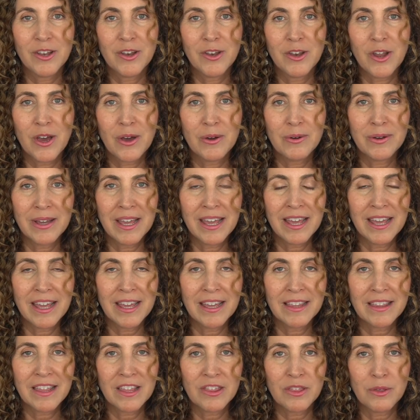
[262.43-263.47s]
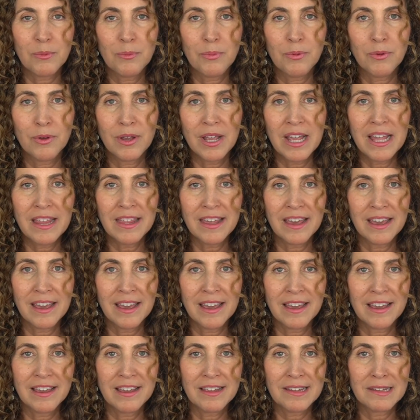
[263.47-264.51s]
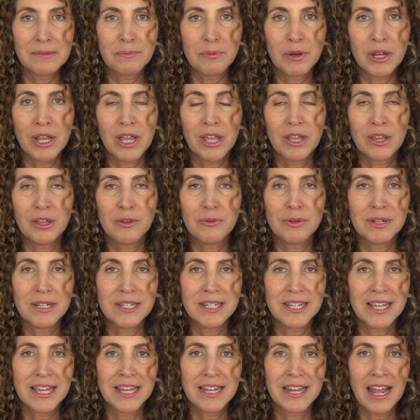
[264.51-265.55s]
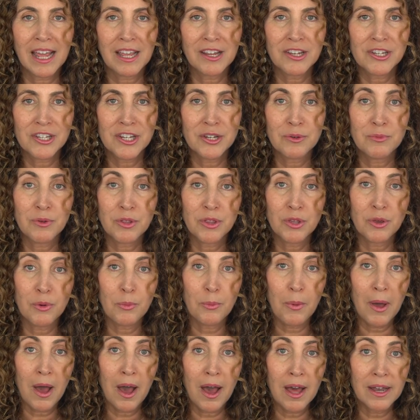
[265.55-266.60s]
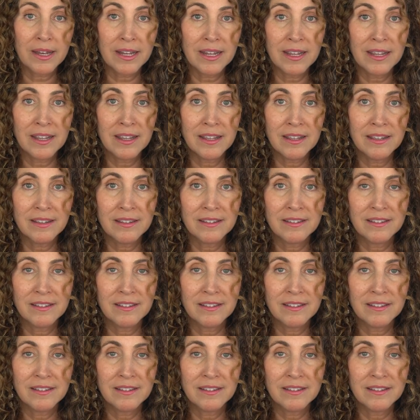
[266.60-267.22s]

Knowing that the breathing is bringing you into connection with your body.